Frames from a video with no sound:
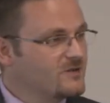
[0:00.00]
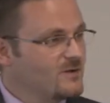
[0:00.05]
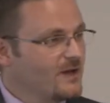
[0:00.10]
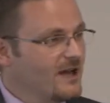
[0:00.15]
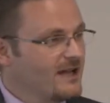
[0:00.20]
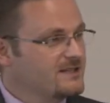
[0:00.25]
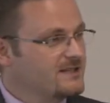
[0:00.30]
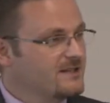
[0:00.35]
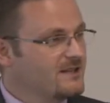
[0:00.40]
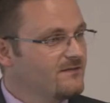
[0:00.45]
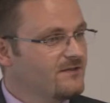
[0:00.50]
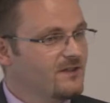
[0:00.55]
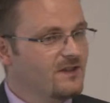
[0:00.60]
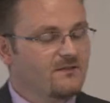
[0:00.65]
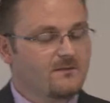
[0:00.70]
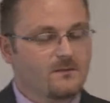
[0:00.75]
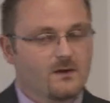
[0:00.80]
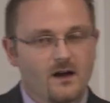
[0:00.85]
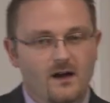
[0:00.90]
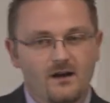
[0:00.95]
We had to give the
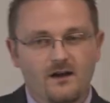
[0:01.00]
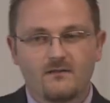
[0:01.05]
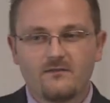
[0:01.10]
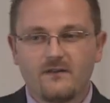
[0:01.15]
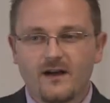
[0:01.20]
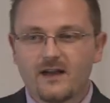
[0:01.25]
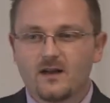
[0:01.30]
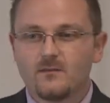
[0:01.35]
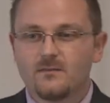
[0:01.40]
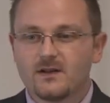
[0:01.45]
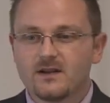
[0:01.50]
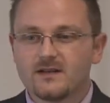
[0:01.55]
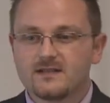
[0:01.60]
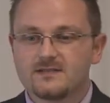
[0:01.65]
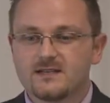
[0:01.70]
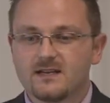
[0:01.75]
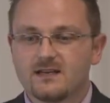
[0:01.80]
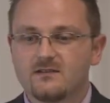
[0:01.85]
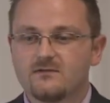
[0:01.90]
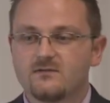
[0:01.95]

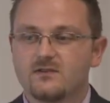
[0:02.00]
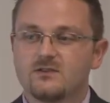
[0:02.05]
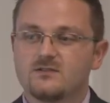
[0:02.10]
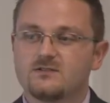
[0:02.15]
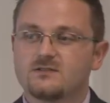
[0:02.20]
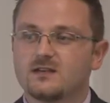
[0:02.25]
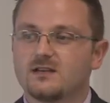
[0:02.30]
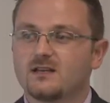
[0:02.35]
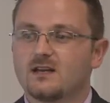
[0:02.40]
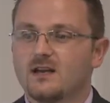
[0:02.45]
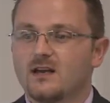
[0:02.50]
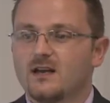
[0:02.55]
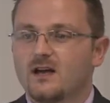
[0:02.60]
availability of using